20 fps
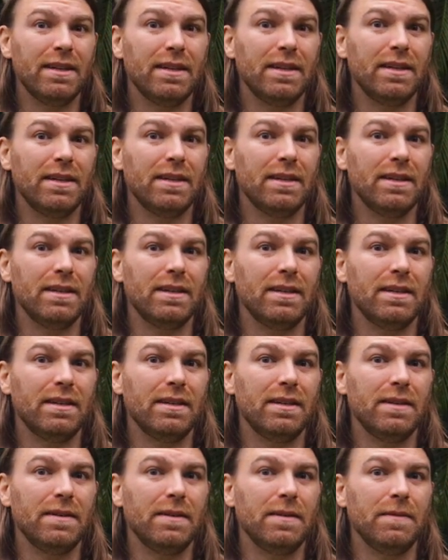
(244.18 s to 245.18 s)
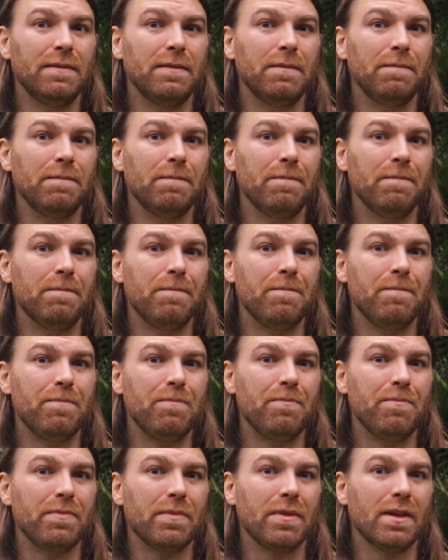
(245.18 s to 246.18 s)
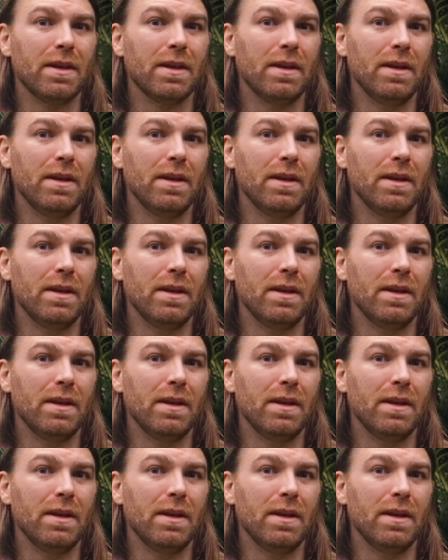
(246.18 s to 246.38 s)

Nobody speaks.